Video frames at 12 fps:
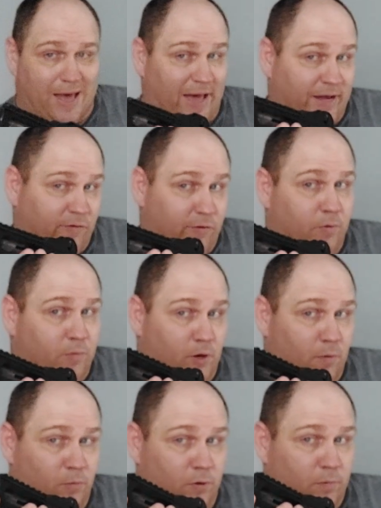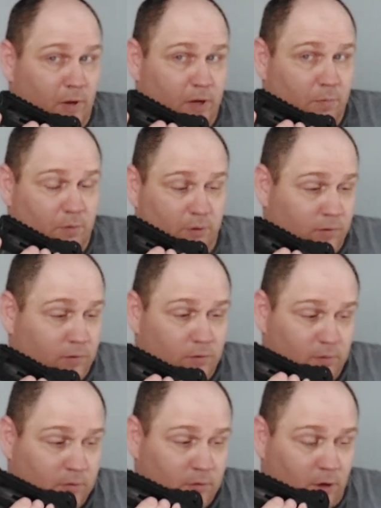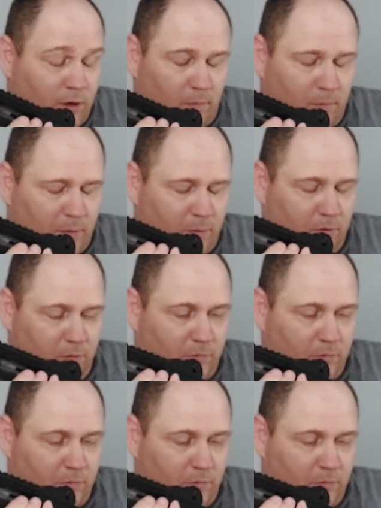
I never had a problem with the Magpul, or not Magpul,